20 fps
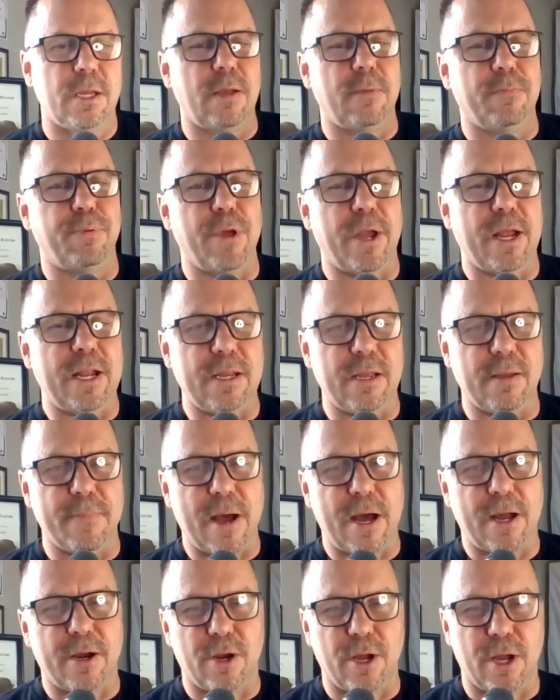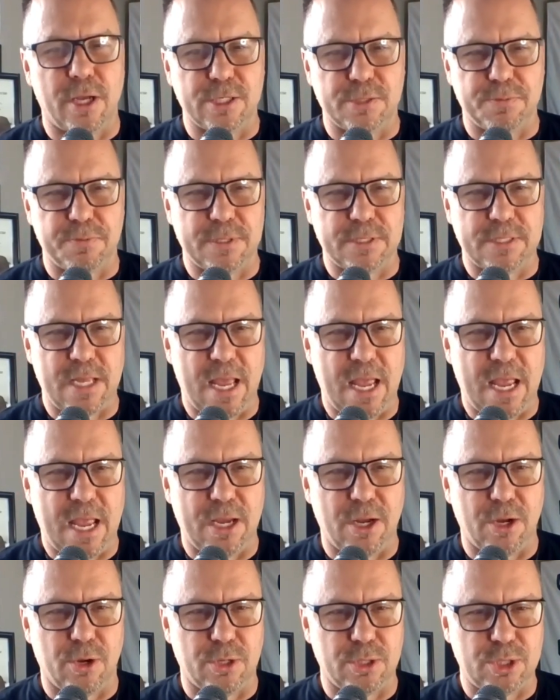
complaining about her husband's anger,